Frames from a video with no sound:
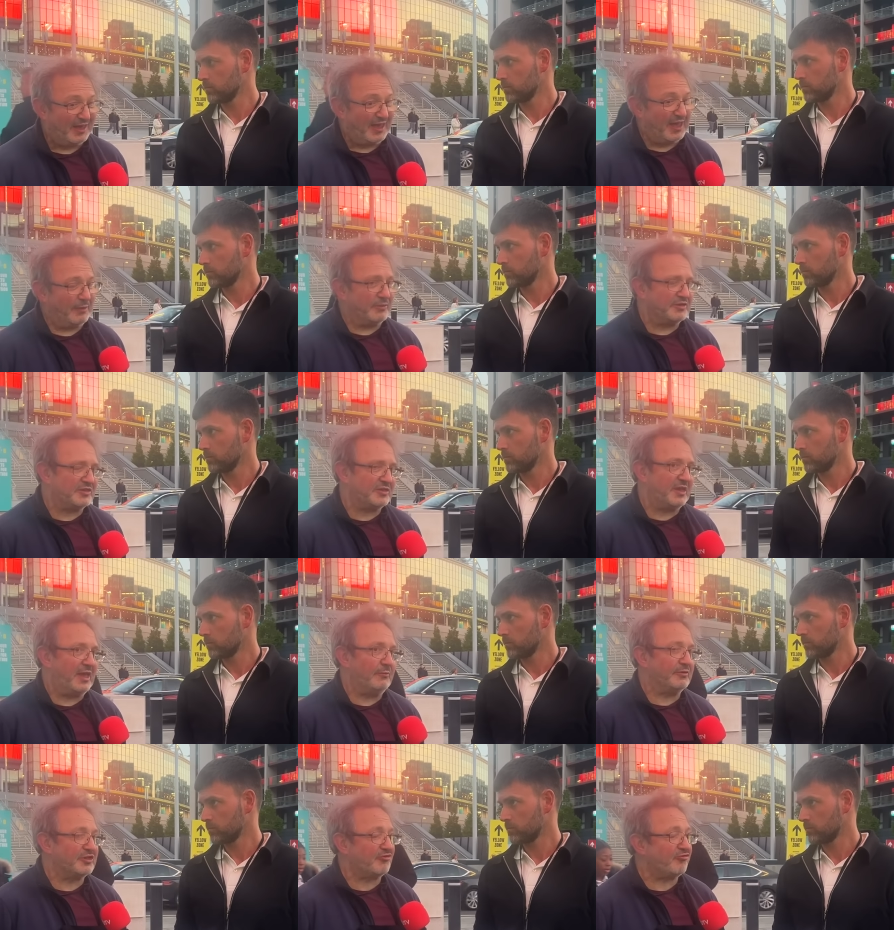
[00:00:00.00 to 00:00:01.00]
Speaker 1: It was
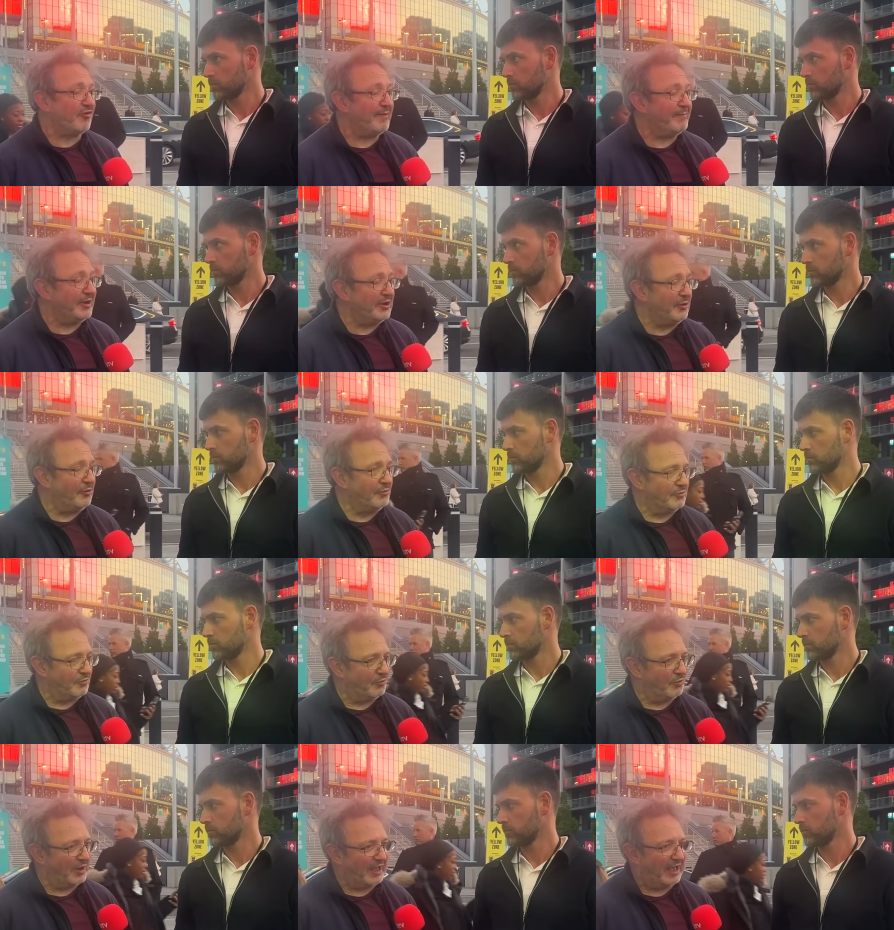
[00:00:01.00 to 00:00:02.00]
it was criminal
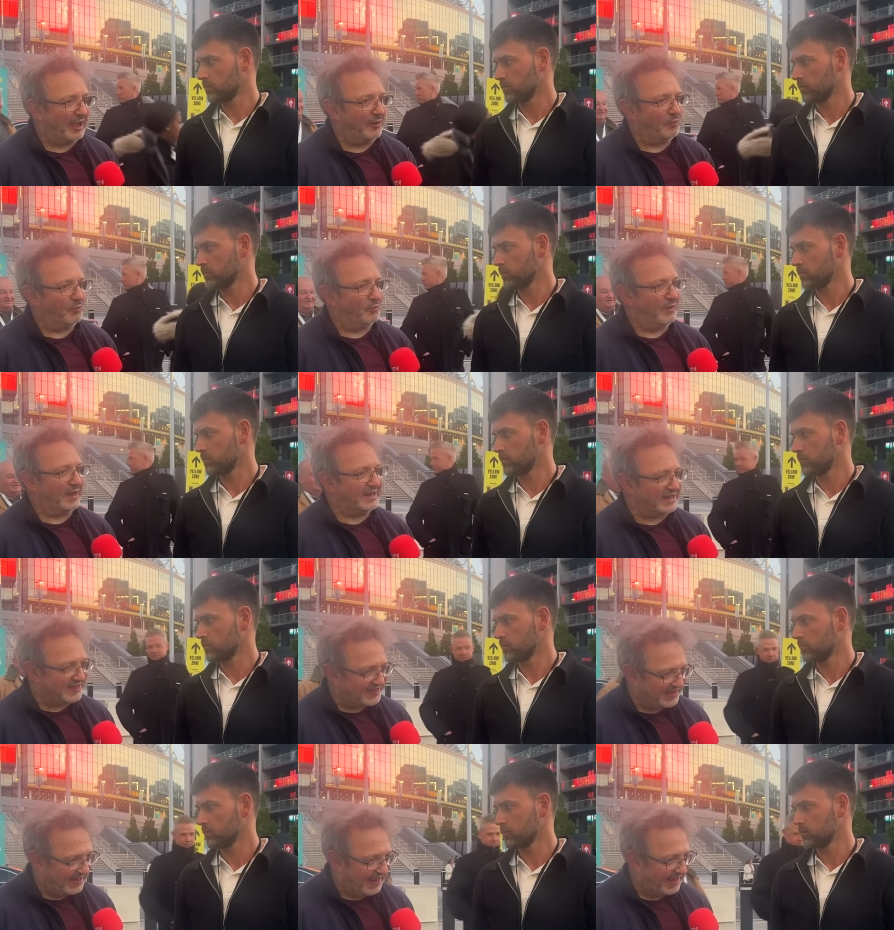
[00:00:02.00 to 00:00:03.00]

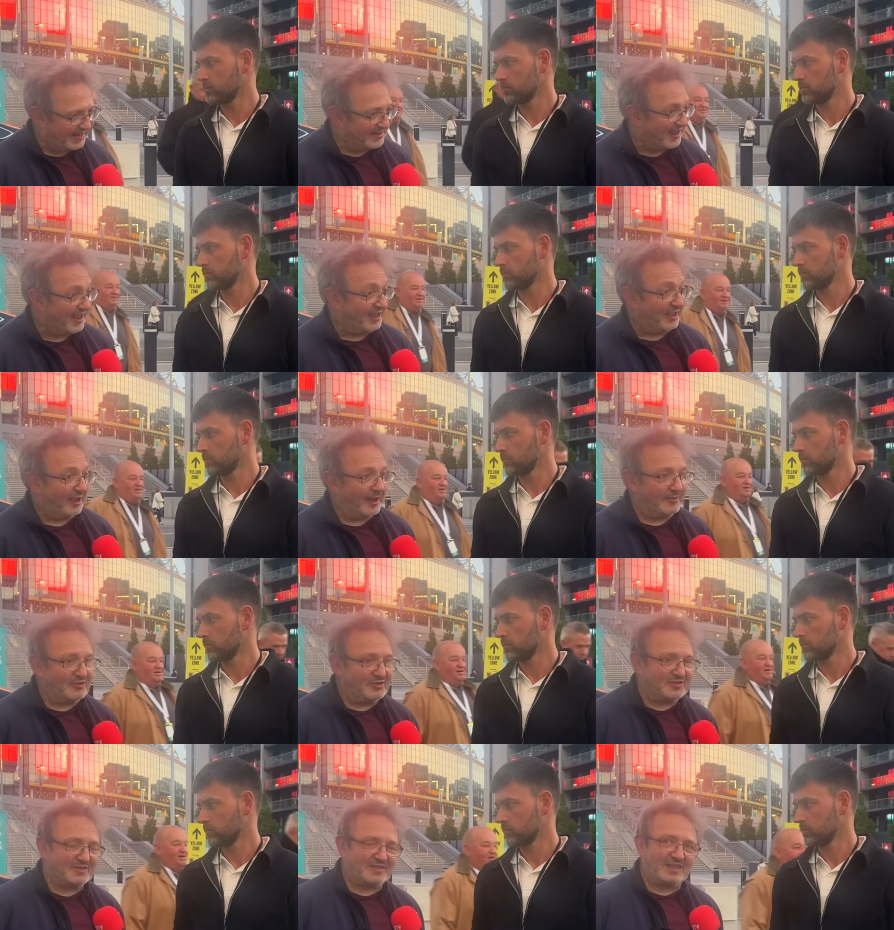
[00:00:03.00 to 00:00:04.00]
witnessing it.
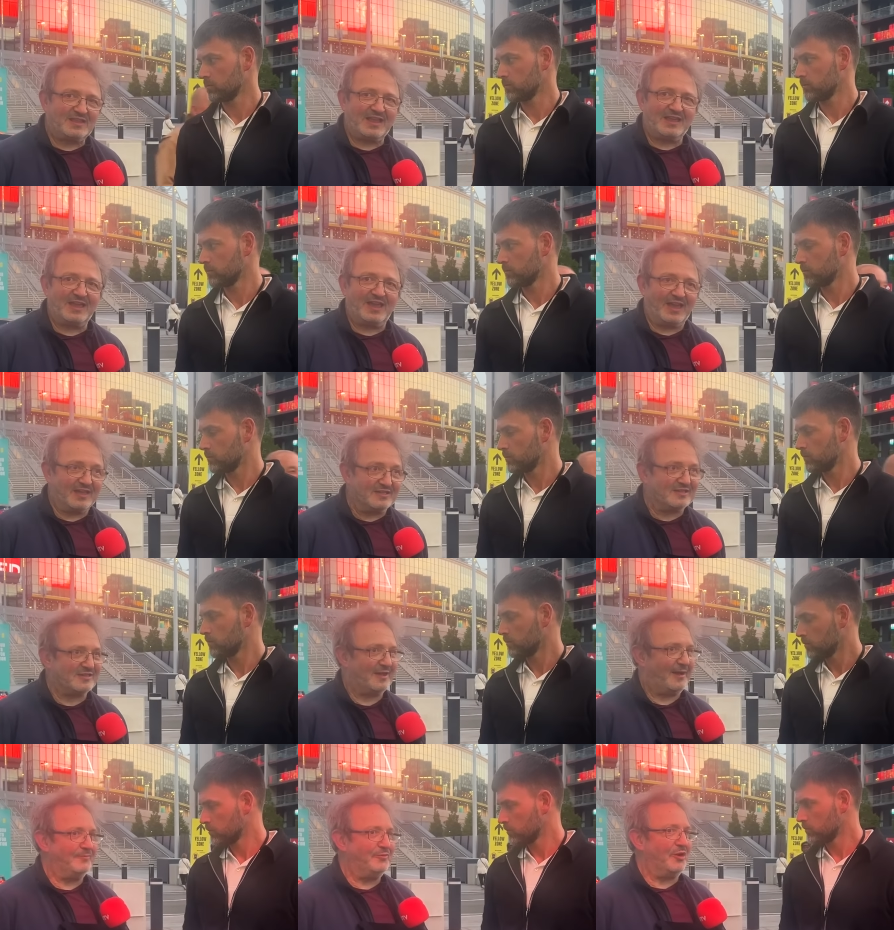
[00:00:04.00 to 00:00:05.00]
And the thing is,
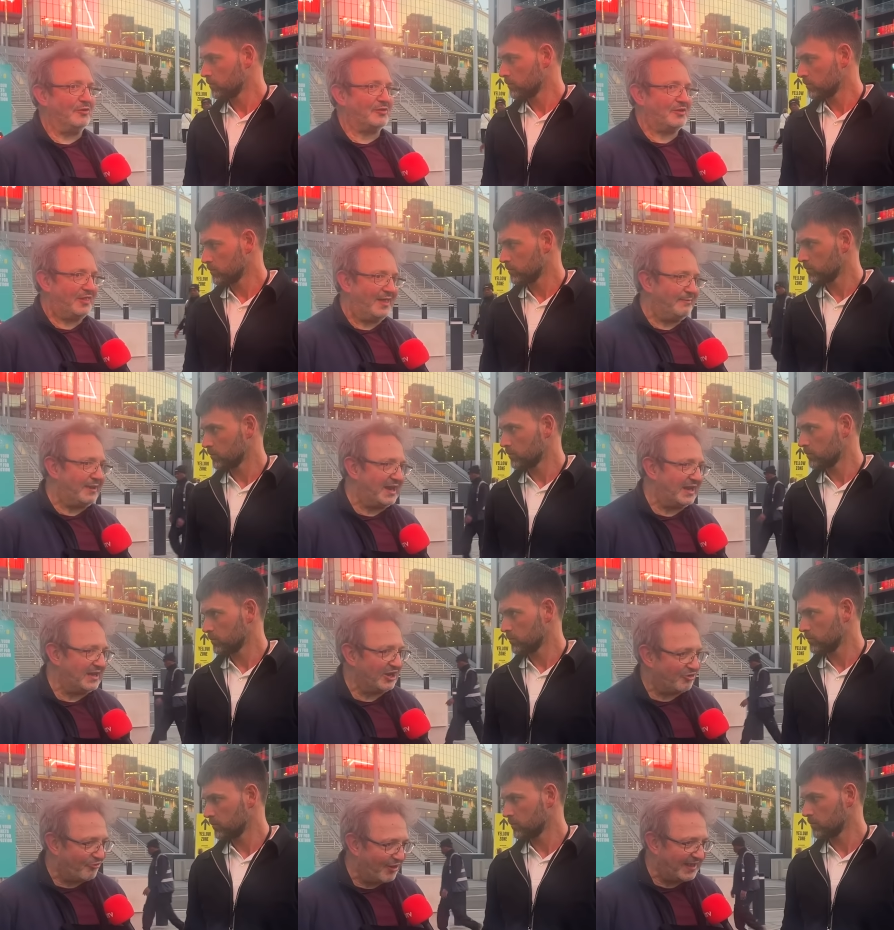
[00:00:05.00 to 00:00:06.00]
I'm not claiming
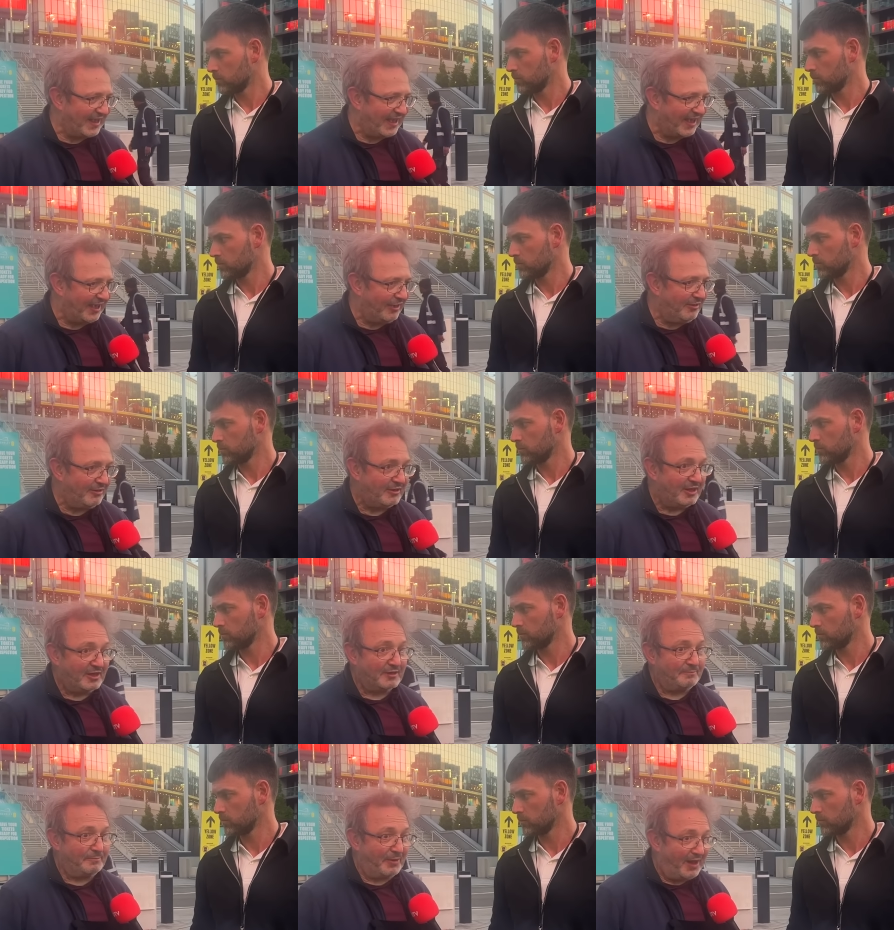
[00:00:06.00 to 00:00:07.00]
any credit here,
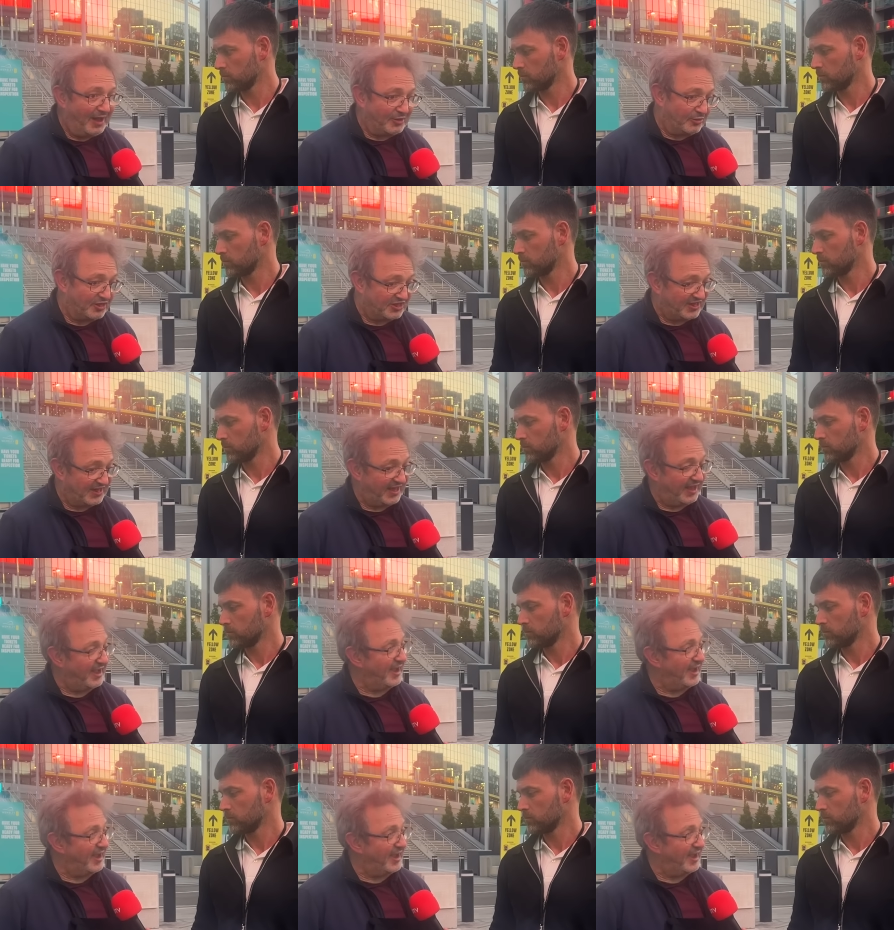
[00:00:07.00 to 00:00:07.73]
but I could see it